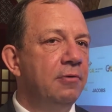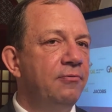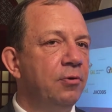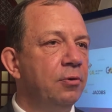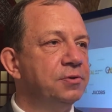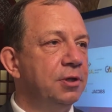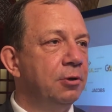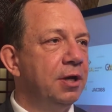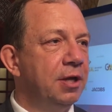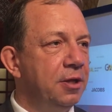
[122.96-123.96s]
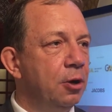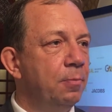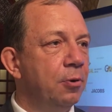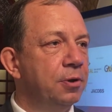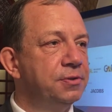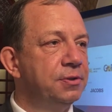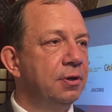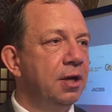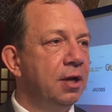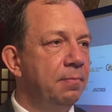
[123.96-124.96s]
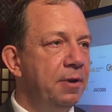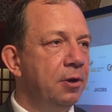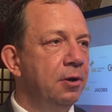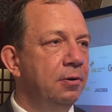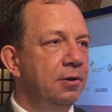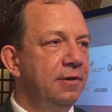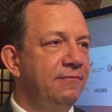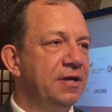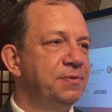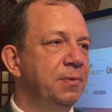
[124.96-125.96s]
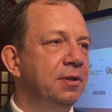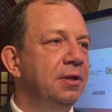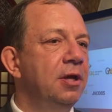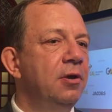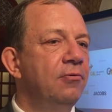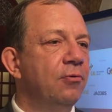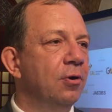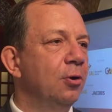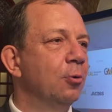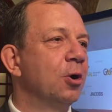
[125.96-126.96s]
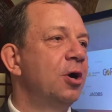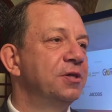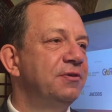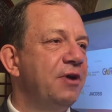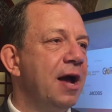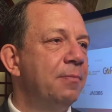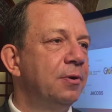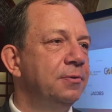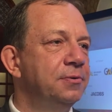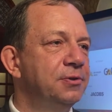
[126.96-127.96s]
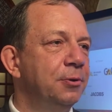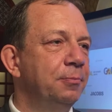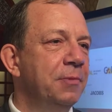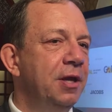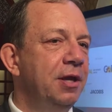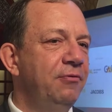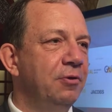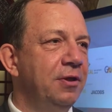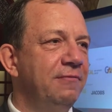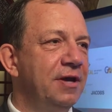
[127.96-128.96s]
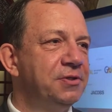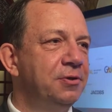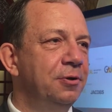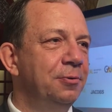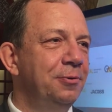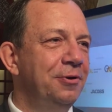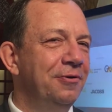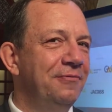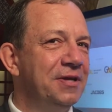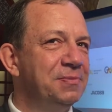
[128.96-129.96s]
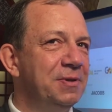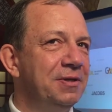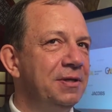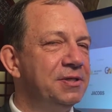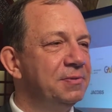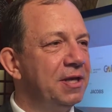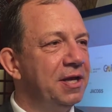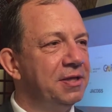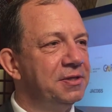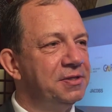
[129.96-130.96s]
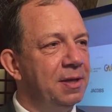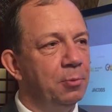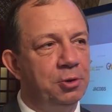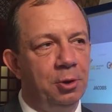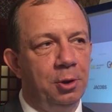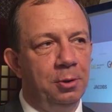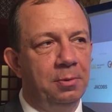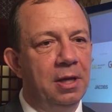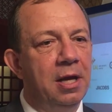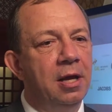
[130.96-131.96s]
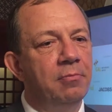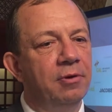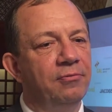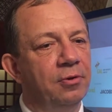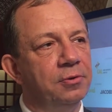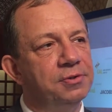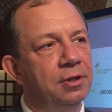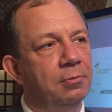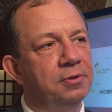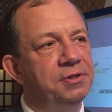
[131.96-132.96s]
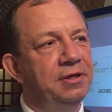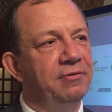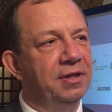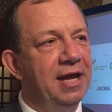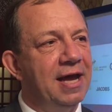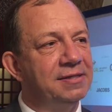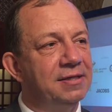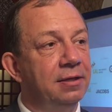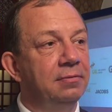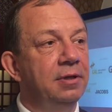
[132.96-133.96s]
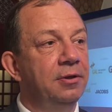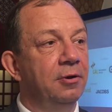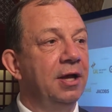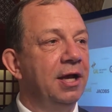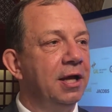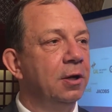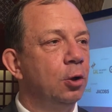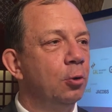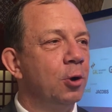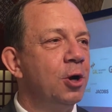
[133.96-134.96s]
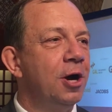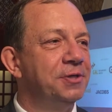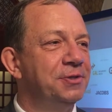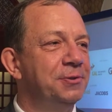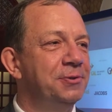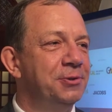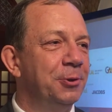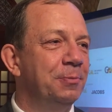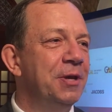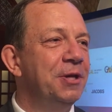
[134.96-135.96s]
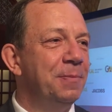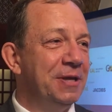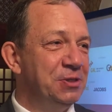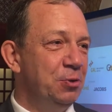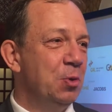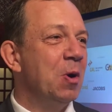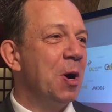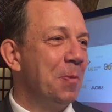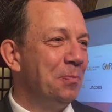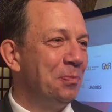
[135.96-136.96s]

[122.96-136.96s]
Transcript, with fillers: for those that are getting the airports, they're getting a better investment for a lower cost of capital. So if you're the investor, your investment isn't getting the same return, but for those that are receiving the asset, they're getting it at a lower cost. So it depends who you are.